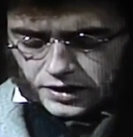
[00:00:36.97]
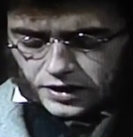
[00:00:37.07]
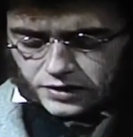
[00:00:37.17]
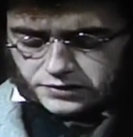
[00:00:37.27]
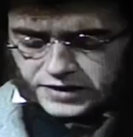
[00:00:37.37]

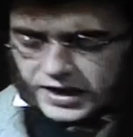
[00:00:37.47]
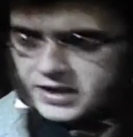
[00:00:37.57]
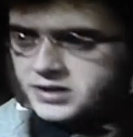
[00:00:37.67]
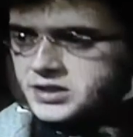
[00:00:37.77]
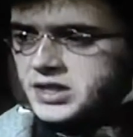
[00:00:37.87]
of
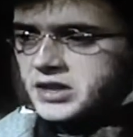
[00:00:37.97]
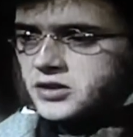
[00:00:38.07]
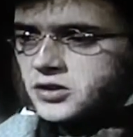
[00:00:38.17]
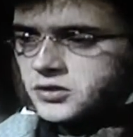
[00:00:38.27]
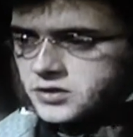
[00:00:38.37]
days
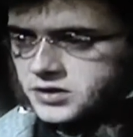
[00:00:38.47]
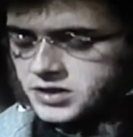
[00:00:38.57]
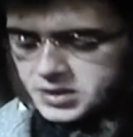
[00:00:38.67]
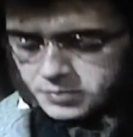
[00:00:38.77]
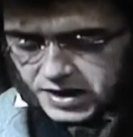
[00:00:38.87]
in goodness
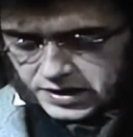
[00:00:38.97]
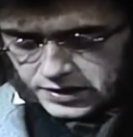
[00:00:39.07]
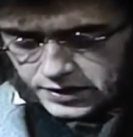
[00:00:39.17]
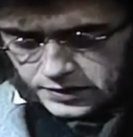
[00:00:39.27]
spent,